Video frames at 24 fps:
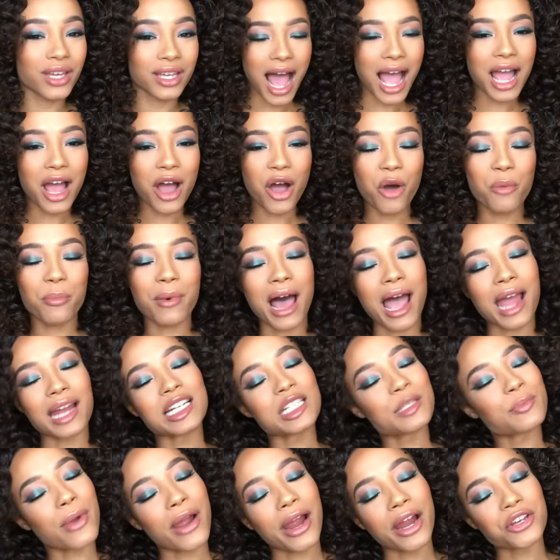I hope I
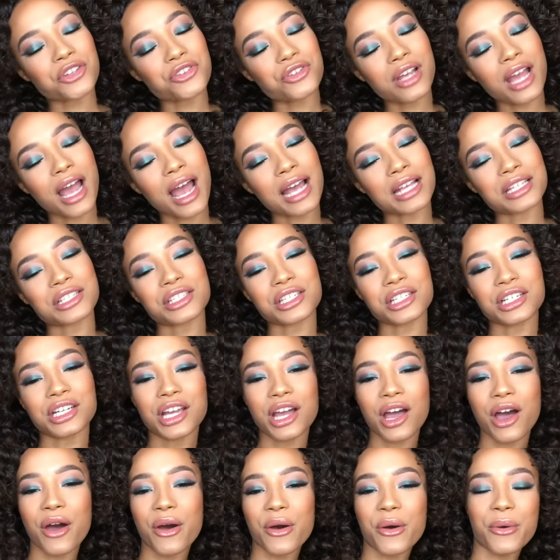inspired you guys to
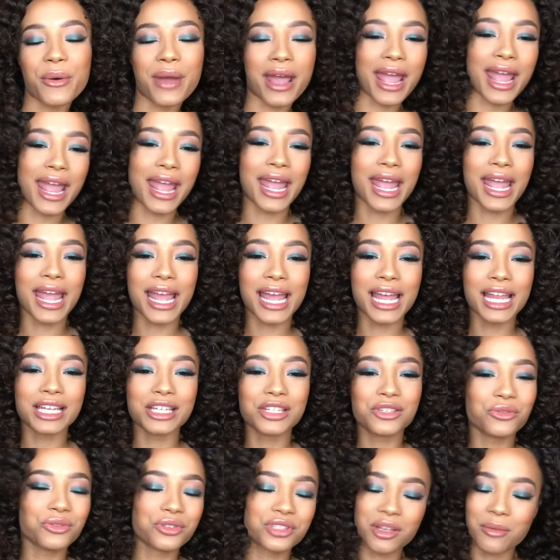go and
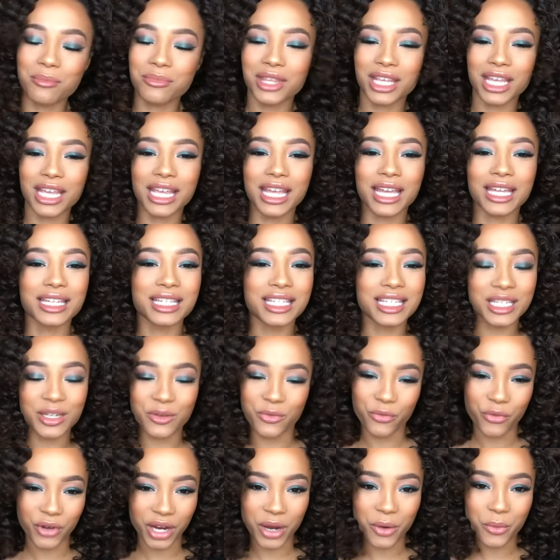do something
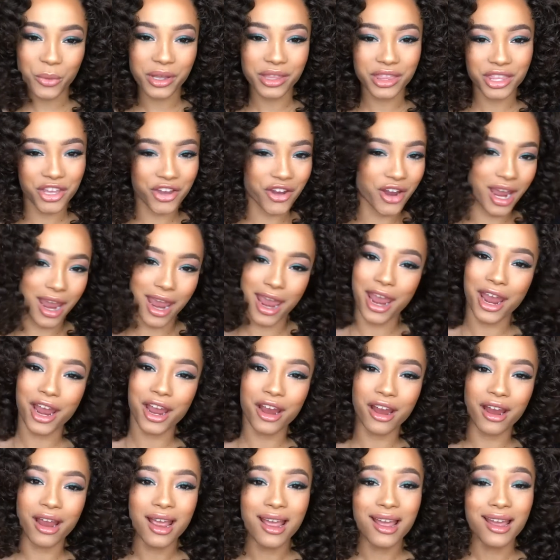different with your
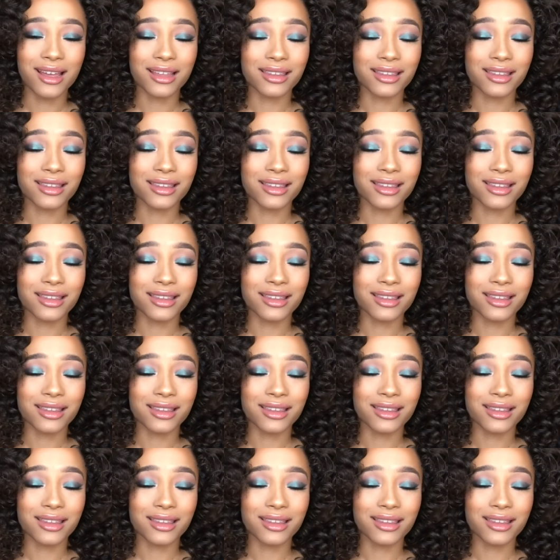hair.